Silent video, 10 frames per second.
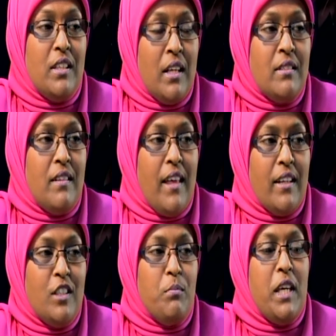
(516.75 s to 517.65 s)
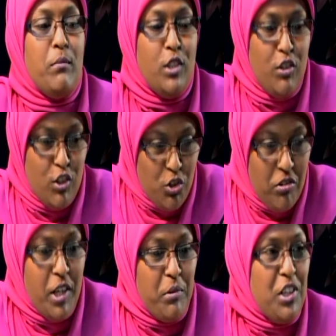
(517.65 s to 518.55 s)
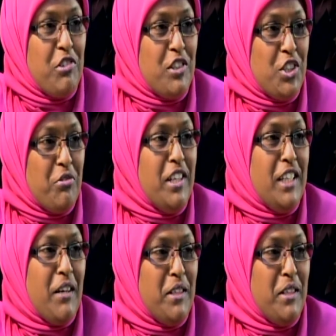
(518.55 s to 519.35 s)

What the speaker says: To get to that, to be able to enjoy what you're enjoying now.